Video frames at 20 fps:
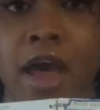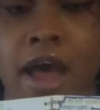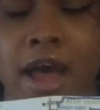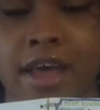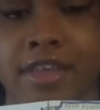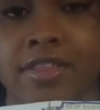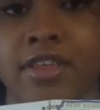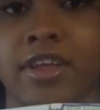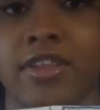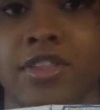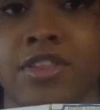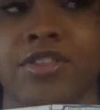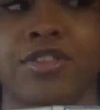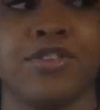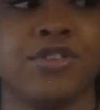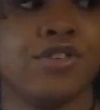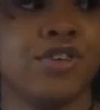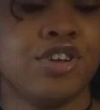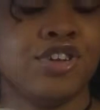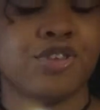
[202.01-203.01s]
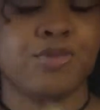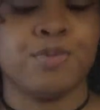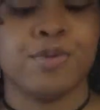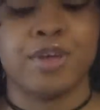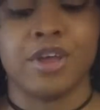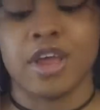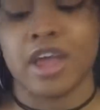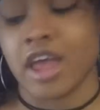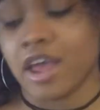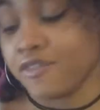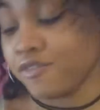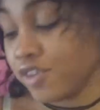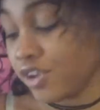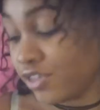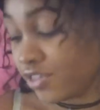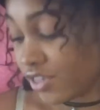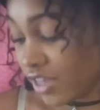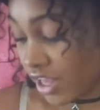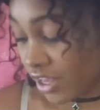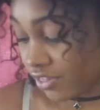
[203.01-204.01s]
I think that you need to put
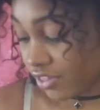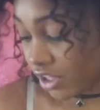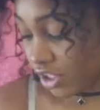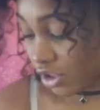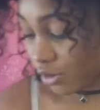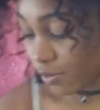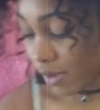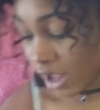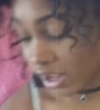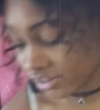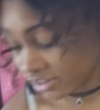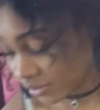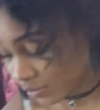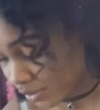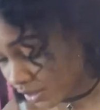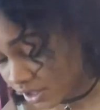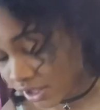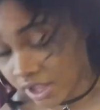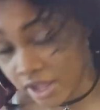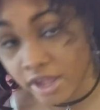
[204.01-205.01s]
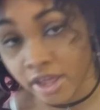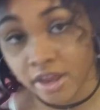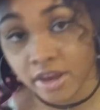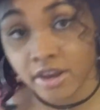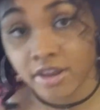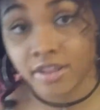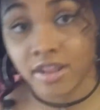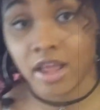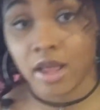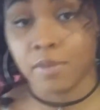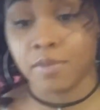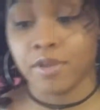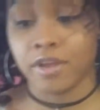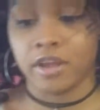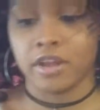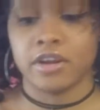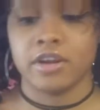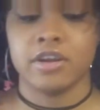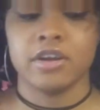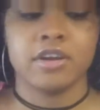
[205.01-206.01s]
everything that you possibly can in that
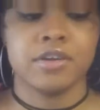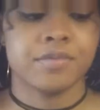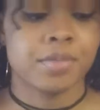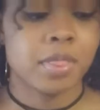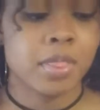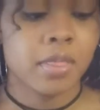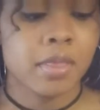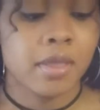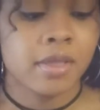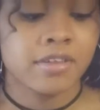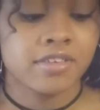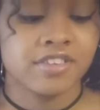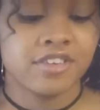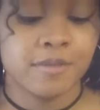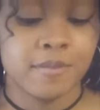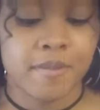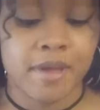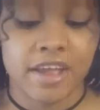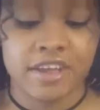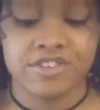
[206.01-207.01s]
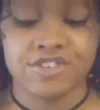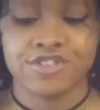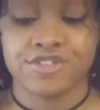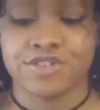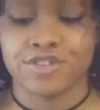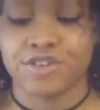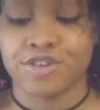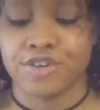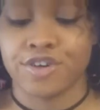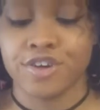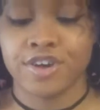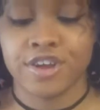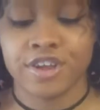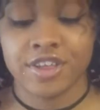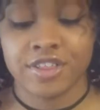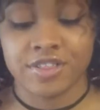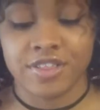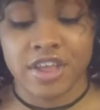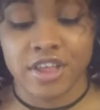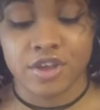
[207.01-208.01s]
planner to make sure
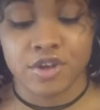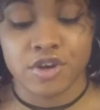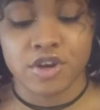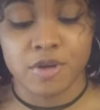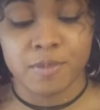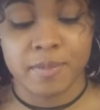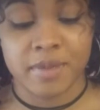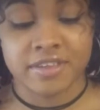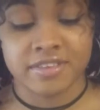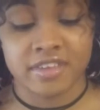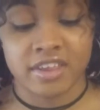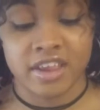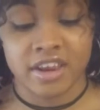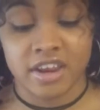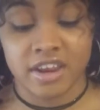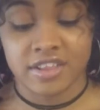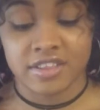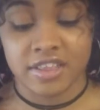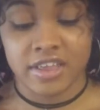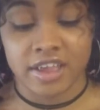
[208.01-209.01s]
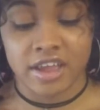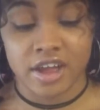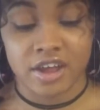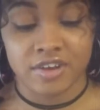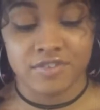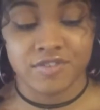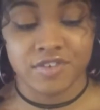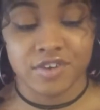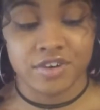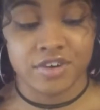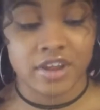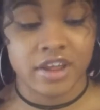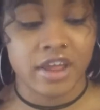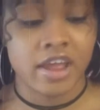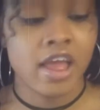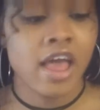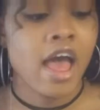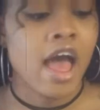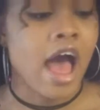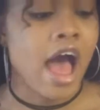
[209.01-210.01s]
that you don't miss anything out of your day.
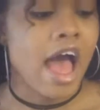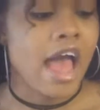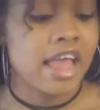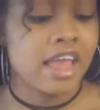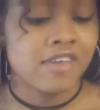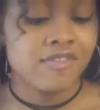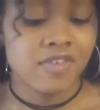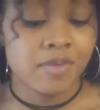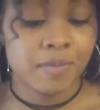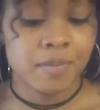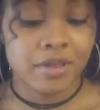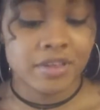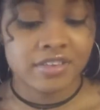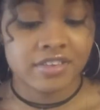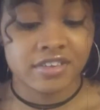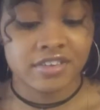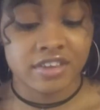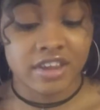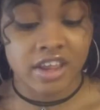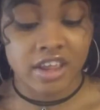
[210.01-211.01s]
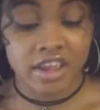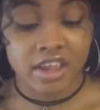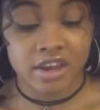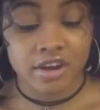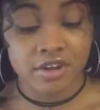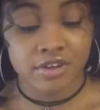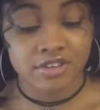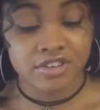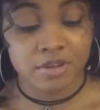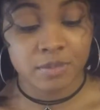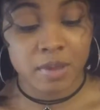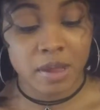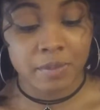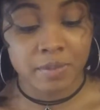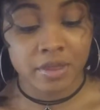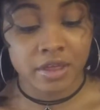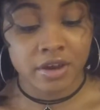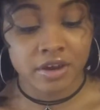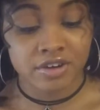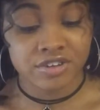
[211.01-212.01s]
I even put sticky notes in my
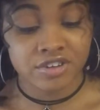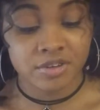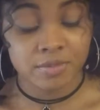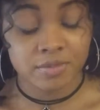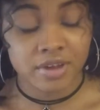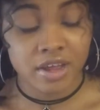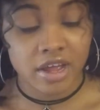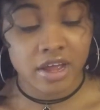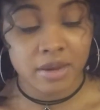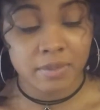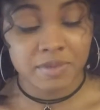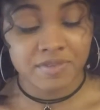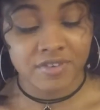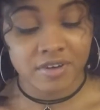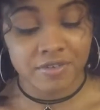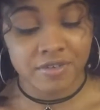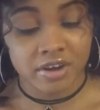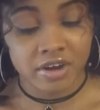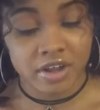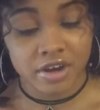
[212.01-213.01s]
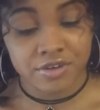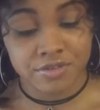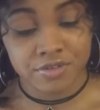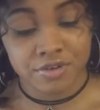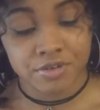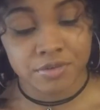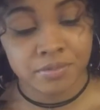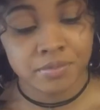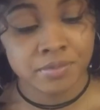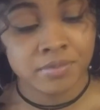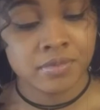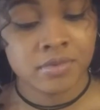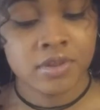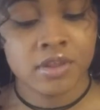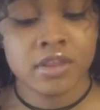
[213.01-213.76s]
planner sometimes if I run out of room.